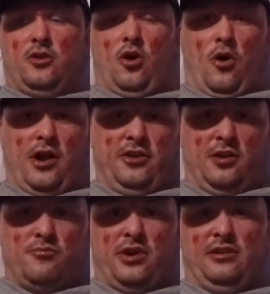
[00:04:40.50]
car ended
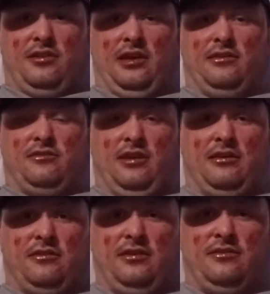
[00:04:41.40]
up running
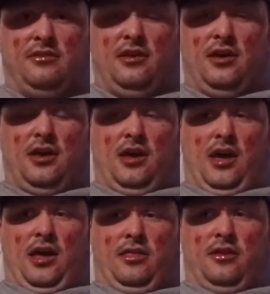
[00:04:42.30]
1060s
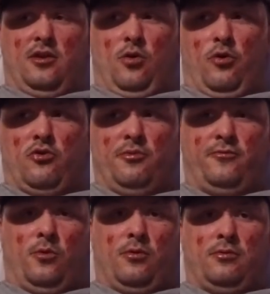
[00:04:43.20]
in the quarter
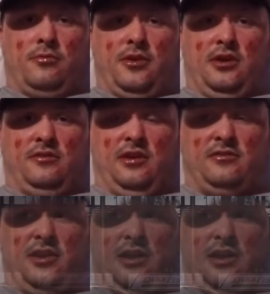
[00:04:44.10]
before the season